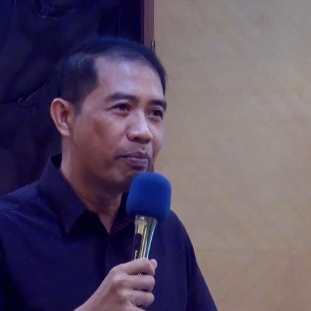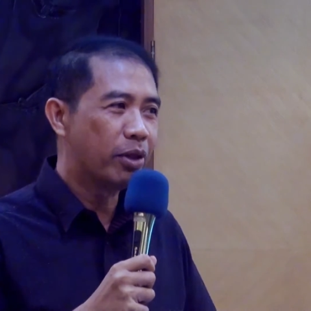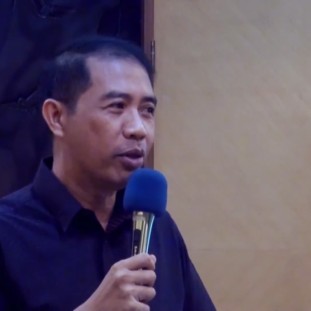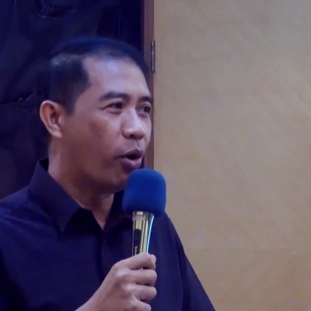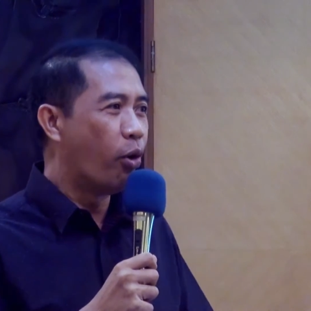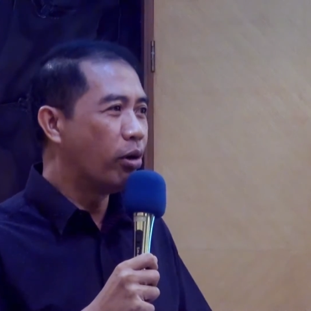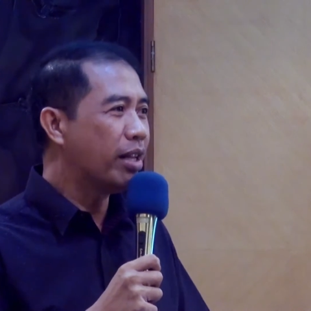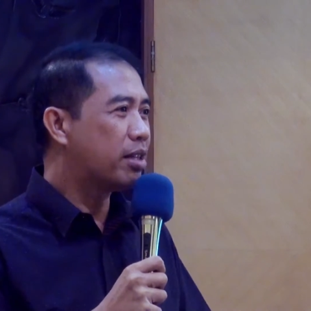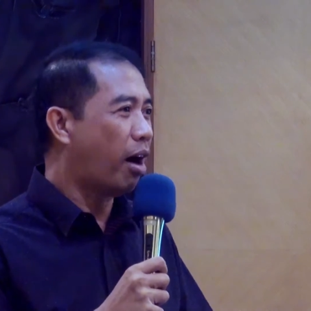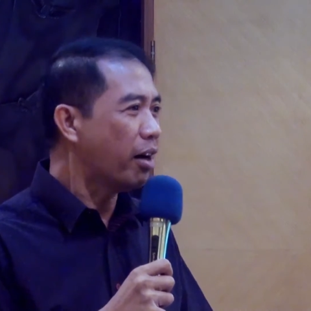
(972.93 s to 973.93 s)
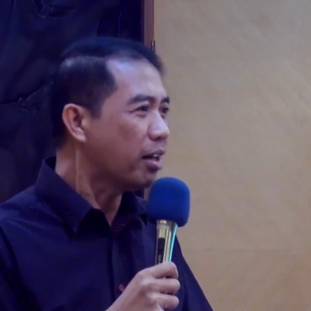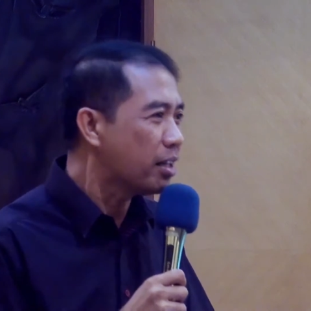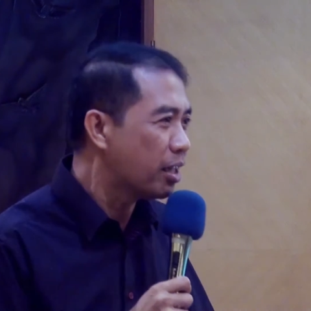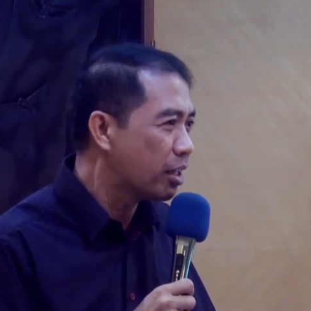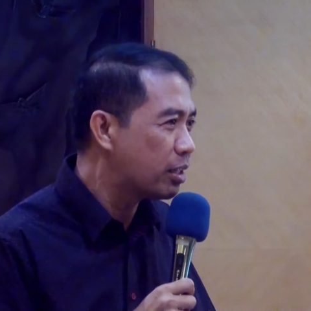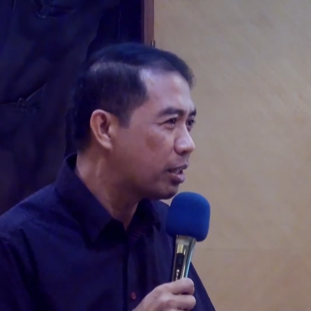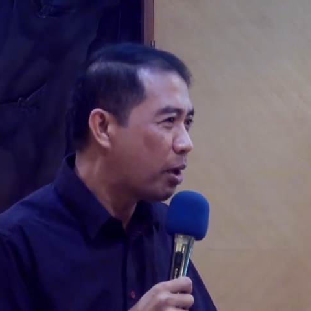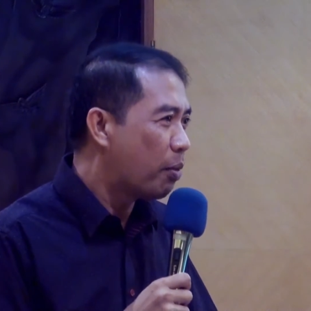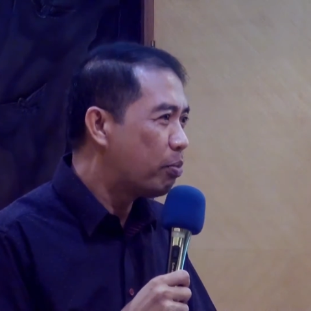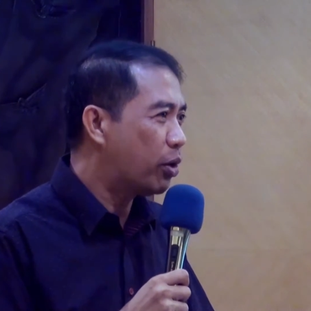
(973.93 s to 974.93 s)
but only
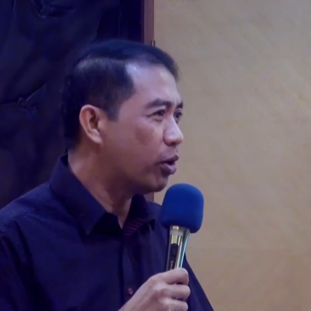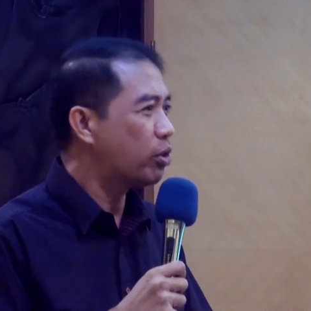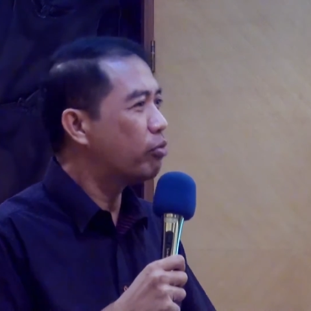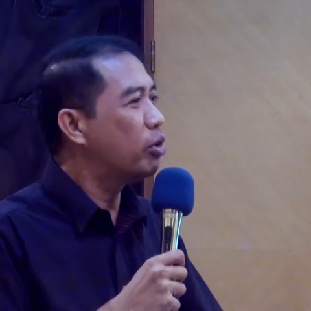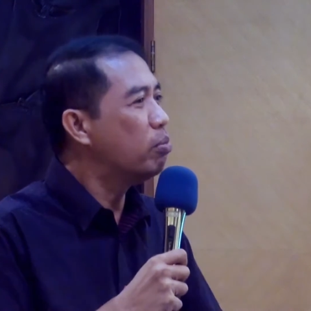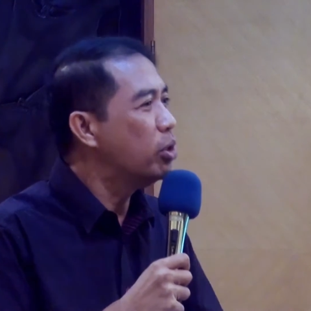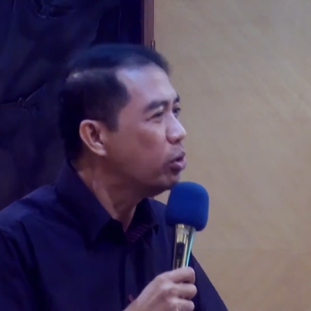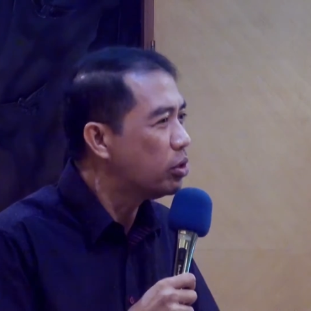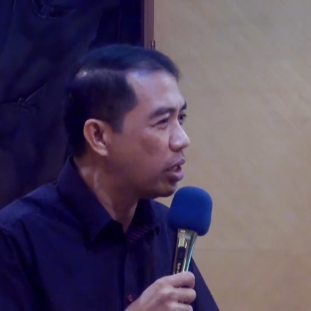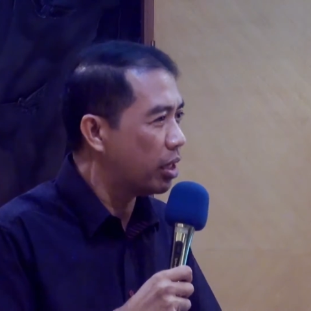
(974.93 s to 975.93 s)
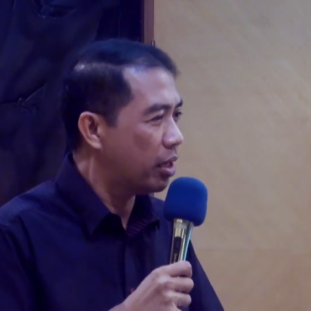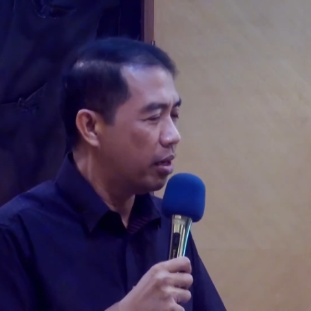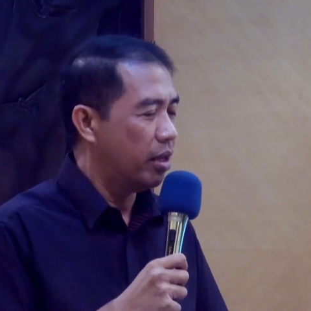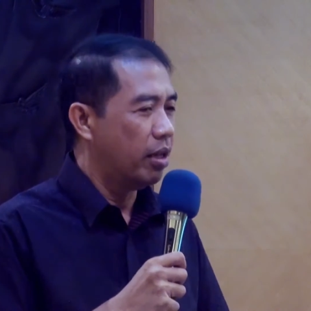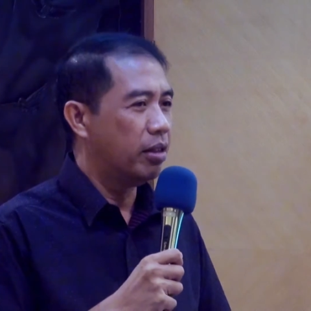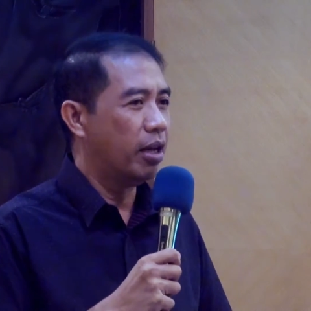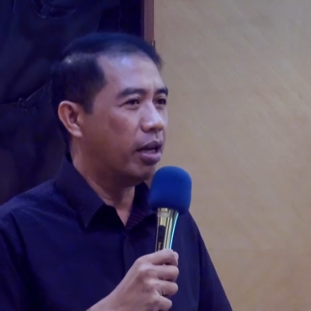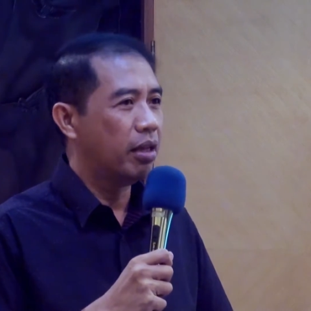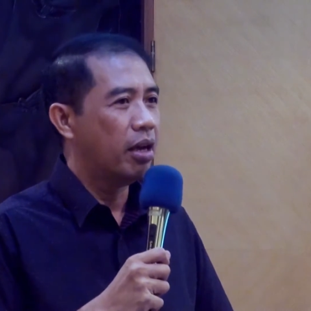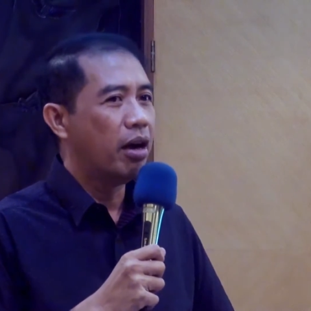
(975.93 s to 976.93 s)
darkness because of the music
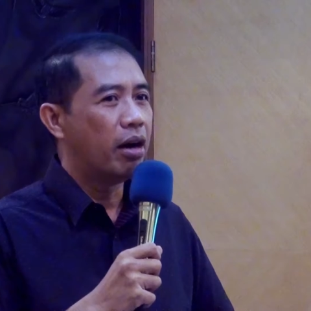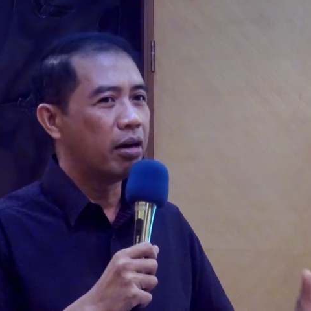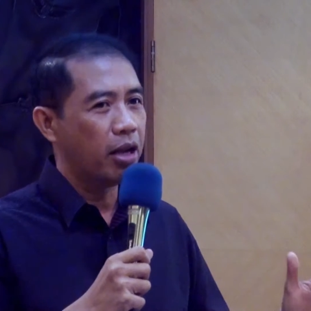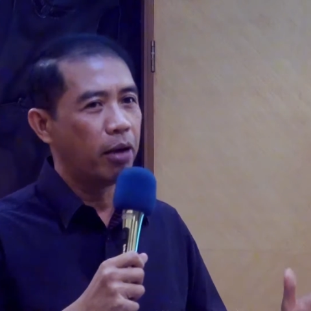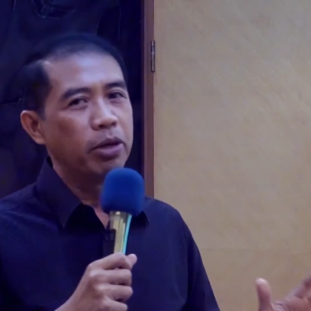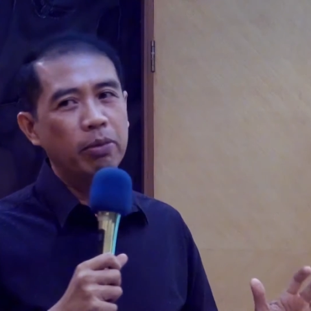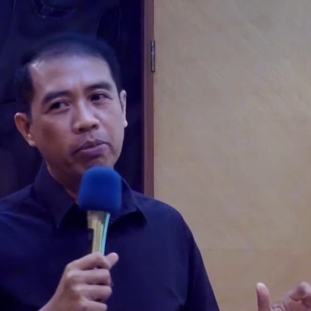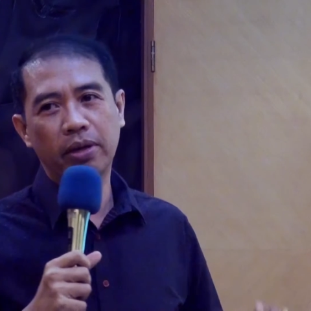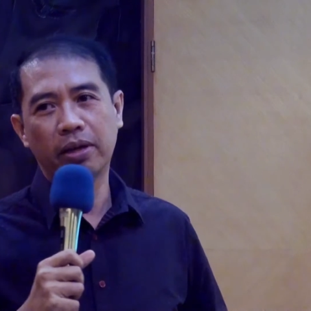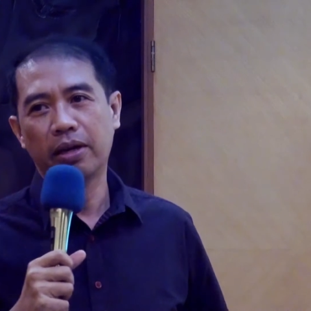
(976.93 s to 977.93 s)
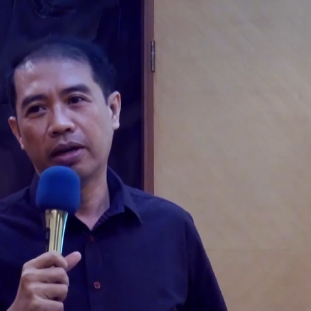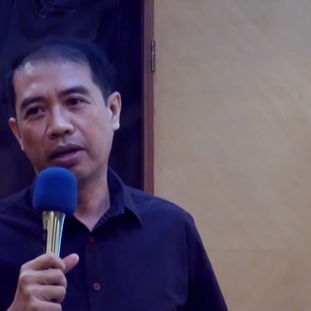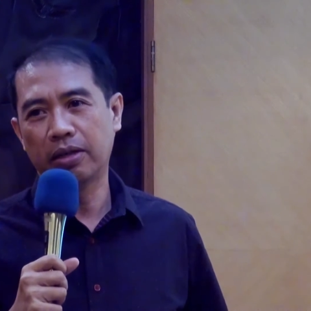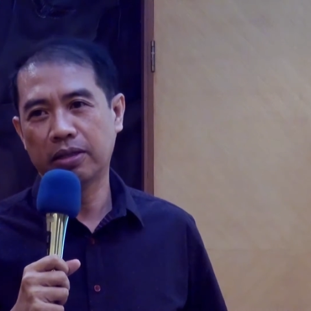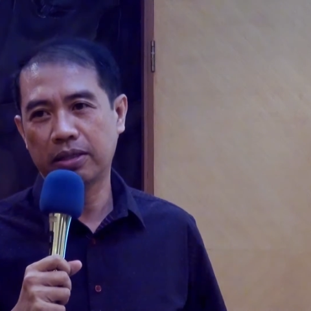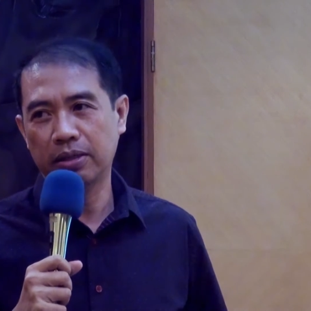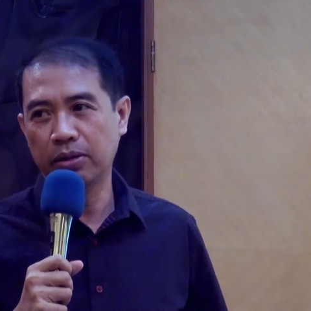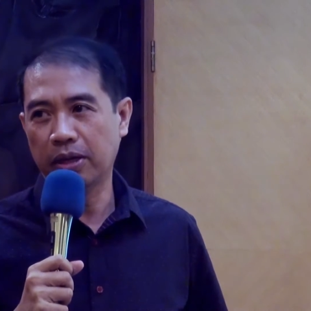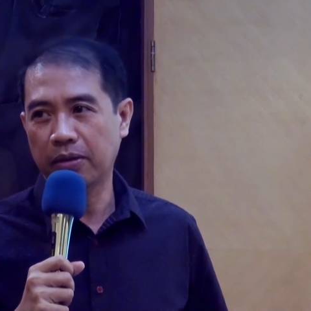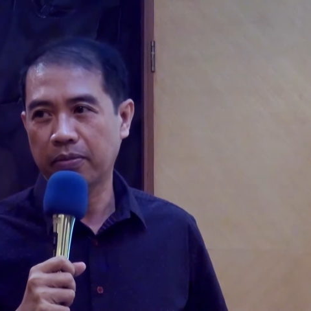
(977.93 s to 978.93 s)
that our young people are
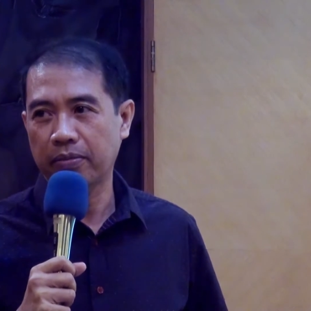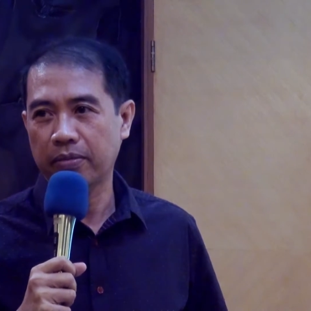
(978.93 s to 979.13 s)
doing.